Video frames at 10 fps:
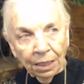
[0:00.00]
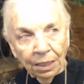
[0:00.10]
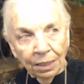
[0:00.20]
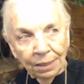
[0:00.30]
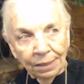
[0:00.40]

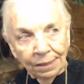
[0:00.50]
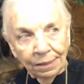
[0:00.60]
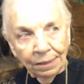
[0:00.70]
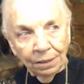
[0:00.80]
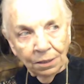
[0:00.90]
Uh,
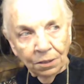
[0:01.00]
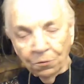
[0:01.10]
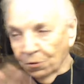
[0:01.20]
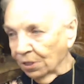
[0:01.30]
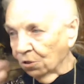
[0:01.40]
you
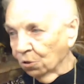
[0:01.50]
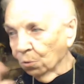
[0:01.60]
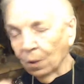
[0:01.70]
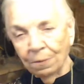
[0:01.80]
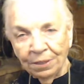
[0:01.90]
see two
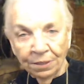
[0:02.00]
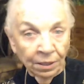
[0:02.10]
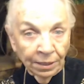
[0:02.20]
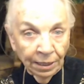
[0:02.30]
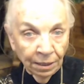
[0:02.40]
women
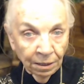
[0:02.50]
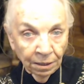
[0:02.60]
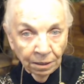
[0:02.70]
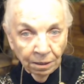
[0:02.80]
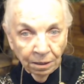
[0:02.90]
hugging,
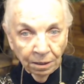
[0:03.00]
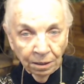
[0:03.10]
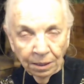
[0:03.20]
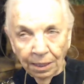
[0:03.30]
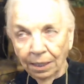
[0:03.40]

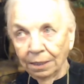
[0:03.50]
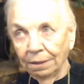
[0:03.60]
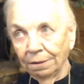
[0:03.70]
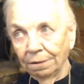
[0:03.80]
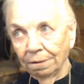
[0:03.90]
and
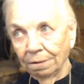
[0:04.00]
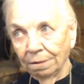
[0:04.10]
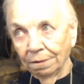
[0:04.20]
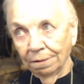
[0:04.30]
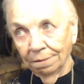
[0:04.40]

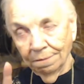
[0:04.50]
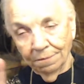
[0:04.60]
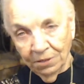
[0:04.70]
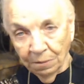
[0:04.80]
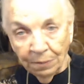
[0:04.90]

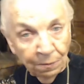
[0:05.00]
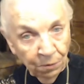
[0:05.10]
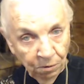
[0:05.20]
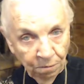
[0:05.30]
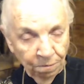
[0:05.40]
some
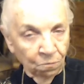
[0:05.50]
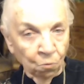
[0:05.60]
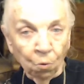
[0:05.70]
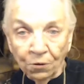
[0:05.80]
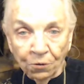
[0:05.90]
people
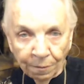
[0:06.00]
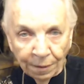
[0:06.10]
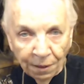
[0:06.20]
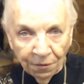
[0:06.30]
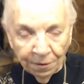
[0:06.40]
wonder
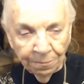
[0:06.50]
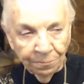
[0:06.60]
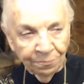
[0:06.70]
about them.